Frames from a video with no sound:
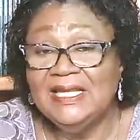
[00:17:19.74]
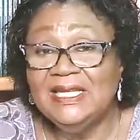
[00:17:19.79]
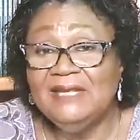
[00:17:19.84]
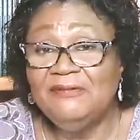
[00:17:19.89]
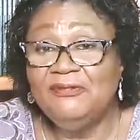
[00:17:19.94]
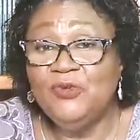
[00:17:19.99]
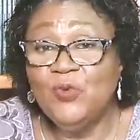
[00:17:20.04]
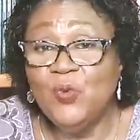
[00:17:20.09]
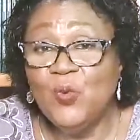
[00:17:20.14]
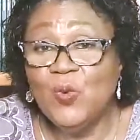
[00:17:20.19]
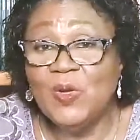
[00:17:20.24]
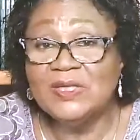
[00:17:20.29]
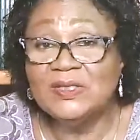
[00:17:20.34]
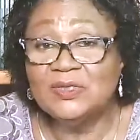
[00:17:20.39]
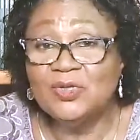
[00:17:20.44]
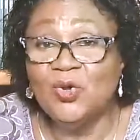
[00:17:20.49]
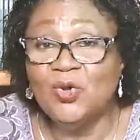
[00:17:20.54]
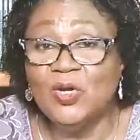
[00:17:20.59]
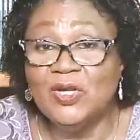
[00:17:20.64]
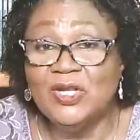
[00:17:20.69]
if you
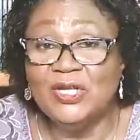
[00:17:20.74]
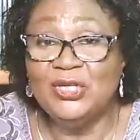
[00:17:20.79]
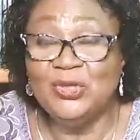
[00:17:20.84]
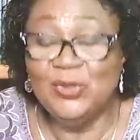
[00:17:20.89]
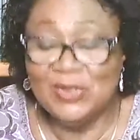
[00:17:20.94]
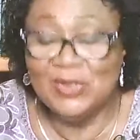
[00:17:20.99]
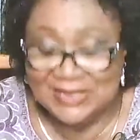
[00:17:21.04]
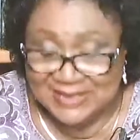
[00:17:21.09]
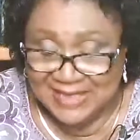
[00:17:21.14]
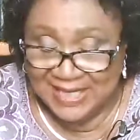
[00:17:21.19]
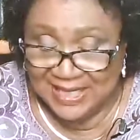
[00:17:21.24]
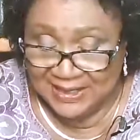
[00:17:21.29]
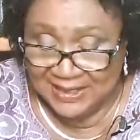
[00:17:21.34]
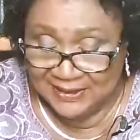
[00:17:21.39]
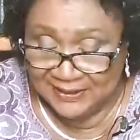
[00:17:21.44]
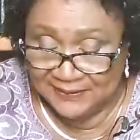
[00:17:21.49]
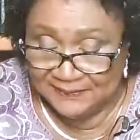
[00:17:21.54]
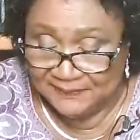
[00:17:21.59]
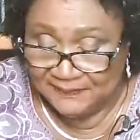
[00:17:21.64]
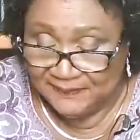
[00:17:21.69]
want God on your
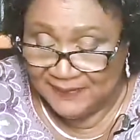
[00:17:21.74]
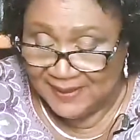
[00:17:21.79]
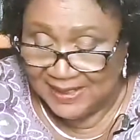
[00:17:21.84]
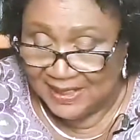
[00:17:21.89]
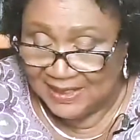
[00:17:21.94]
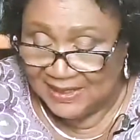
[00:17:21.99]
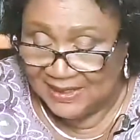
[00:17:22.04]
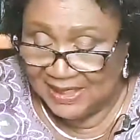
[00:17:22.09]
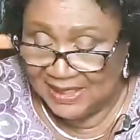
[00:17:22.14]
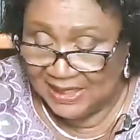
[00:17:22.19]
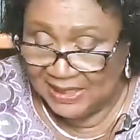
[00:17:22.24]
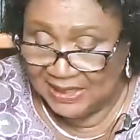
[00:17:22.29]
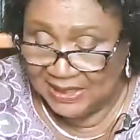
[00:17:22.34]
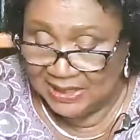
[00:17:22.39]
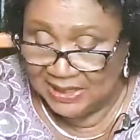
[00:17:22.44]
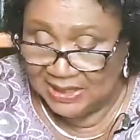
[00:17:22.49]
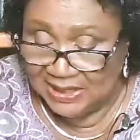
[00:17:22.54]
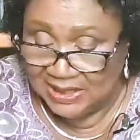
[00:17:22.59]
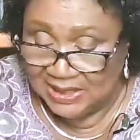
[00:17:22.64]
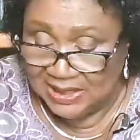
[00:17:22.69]
side,
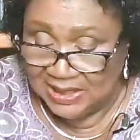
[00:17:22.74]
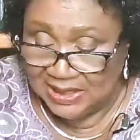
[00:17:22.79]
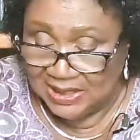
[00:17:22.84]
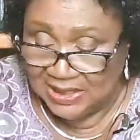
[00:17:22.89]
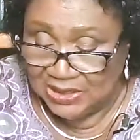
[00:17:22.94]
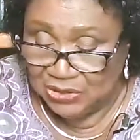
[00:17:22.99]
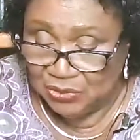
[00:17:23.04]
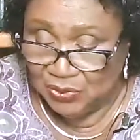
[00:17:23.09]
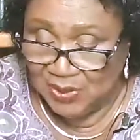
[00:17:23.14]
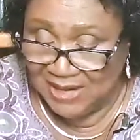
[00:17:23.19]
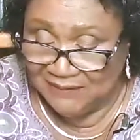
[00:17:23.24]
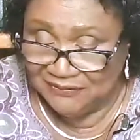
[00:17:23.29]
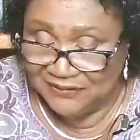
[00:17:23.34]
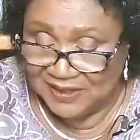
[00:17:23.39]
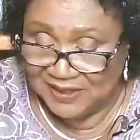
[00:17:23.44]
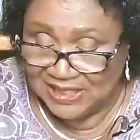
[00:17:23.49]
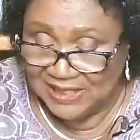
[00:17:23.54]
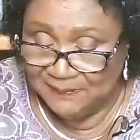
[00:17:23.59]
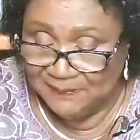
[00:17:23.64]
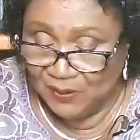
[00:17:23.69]
then you have
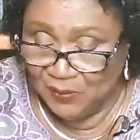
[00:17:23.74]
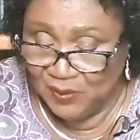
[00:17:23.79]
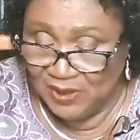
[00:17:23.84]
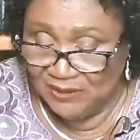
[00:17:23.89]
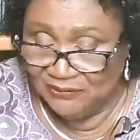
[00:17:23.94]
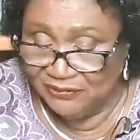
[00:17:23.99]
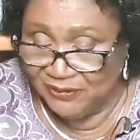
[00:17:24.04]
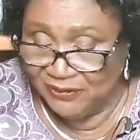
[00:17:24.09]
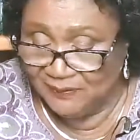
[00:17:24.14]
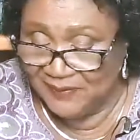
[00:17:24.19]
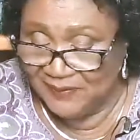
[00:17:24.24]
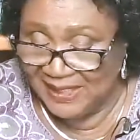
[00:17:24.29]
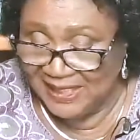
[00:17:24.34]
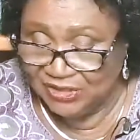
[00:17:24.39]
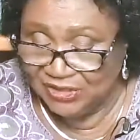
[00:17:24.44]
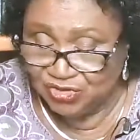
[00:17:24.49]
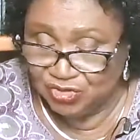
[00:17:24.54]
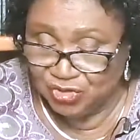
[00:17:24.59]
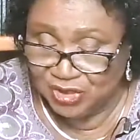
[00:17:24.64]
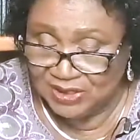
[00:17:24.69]
to keep away from
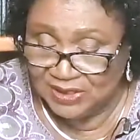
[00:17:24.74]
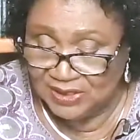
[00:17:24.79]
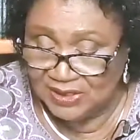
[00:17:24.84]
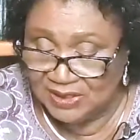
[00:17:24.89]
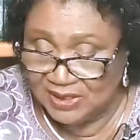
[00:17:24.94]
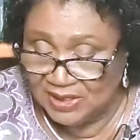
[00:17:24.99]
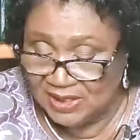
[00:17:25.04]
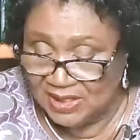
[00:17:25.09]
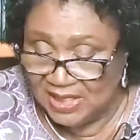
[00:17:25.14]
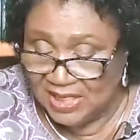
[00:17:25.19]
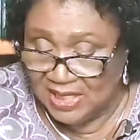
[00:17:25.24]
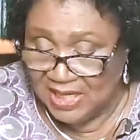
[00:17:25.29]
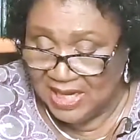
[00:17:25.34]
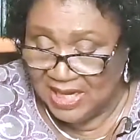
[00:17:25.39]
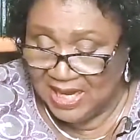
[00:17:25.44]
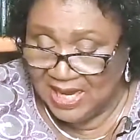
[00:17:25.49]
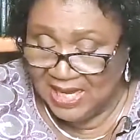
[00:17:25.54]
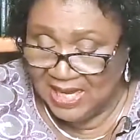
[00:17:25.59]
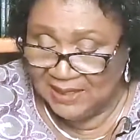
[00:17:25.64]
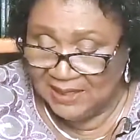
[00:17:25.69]
hatred
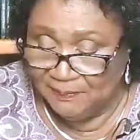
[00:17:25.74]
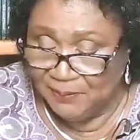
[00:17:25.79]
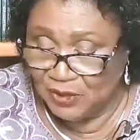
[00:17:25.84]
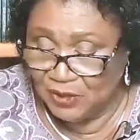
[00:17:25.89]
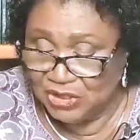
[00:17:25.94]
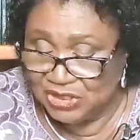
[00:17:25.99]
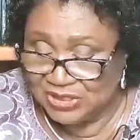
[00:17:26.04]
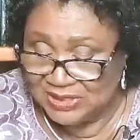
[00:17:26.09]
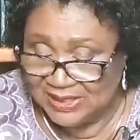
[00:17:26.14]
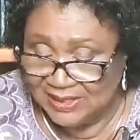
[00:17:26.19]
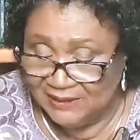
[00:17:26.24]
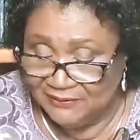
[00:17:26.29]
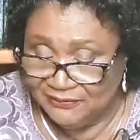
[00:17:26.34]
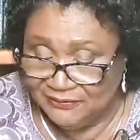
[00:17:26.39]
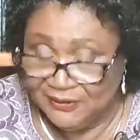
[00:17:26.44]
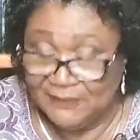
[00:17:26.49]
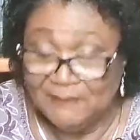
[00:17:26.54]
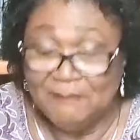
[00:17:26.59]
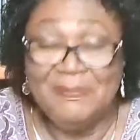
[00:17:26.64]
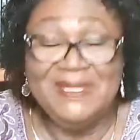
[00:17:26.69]
and purge yourself
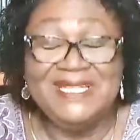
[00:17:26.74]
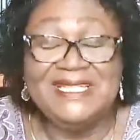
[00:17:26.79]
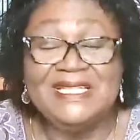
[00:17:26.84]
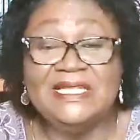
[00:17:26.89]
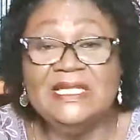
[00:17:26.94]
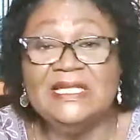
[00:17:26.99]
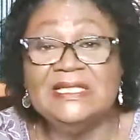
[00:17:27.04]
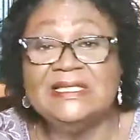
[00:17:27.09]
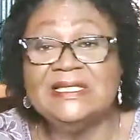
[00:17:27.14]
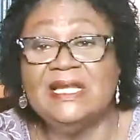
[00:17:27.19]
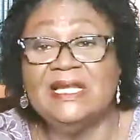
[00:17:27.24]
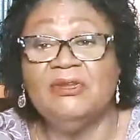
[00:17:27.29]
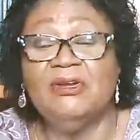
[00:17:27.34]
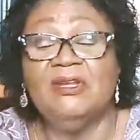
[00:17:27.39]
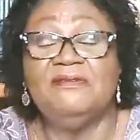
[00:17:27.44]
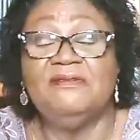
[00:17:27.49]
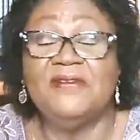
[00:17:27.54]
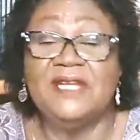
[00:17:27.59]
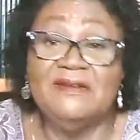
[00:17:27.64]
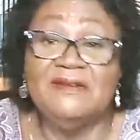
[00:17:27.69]
from bitterness and
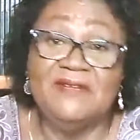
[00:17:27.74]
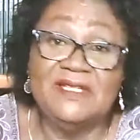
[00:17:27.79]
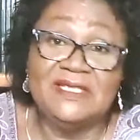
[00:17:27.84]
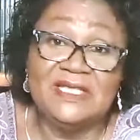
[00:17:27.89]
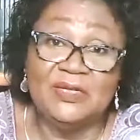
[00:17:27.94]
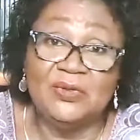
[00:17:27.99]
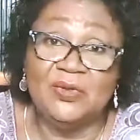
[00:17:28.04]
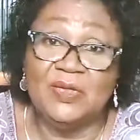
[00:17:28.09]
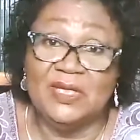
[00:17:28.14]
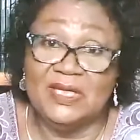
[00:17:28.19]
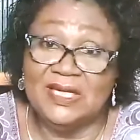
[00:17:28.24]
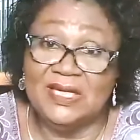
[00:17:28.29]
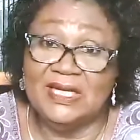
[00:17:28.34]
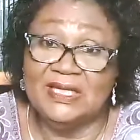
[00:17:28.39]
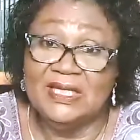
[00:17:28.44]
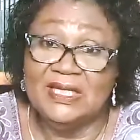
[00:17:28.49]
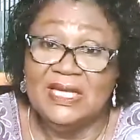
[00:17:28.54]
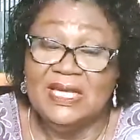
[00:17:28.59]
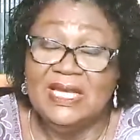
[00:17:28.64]
unforgiveness and all of that.